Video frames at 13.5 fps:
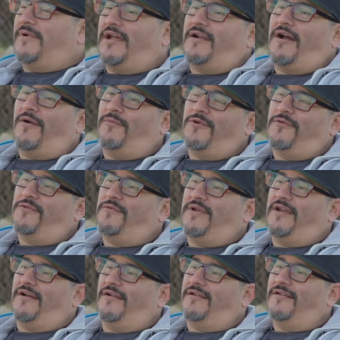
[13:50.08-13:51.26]
had Hot 103
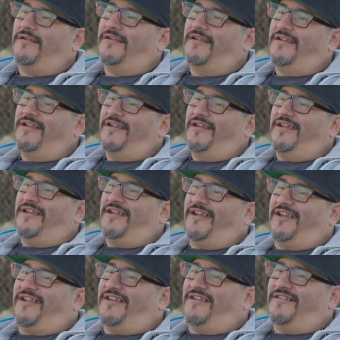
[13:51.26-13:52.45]
on,
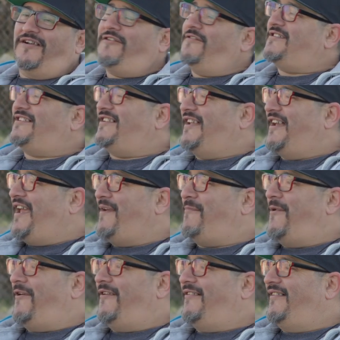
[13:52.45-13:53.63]
and all of a sudden it came
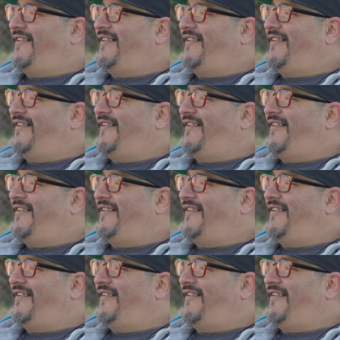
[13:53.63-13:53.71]
on,